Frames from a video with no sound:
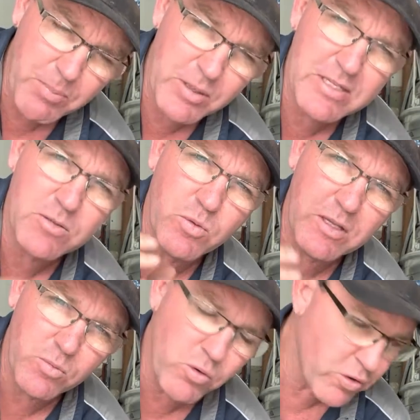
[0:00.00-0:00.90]
is and where
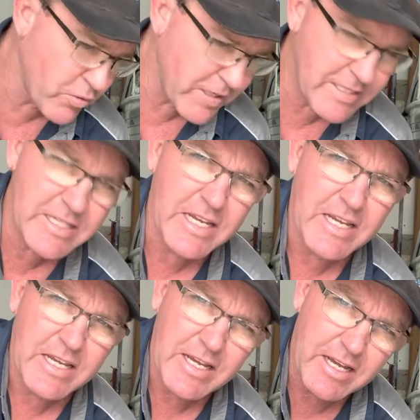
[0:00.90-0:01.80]
the water is.
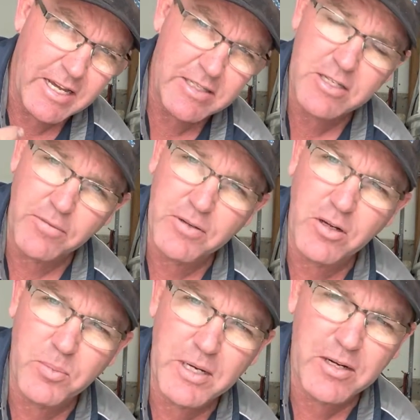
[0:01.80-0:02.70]
So if you've
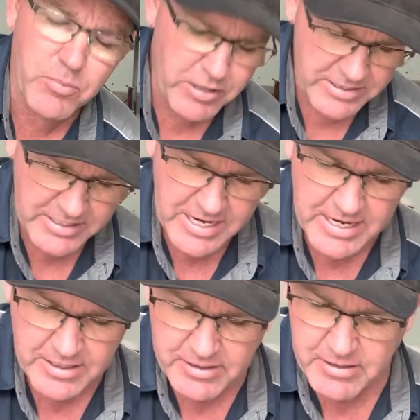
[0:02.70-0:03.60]
got a bit of compressed
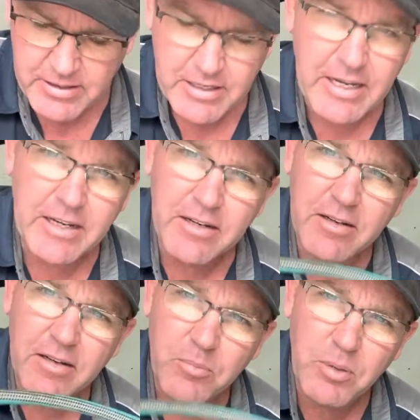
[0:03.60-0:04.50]
air and
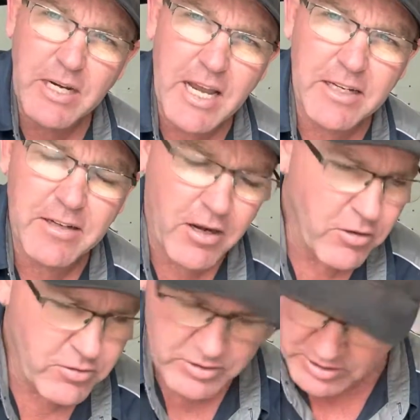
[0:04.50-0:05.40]
a bit of garden
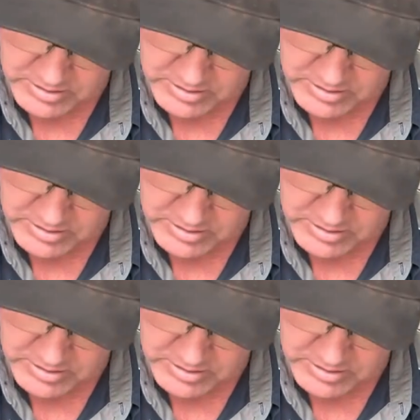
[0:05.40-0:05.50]
hose,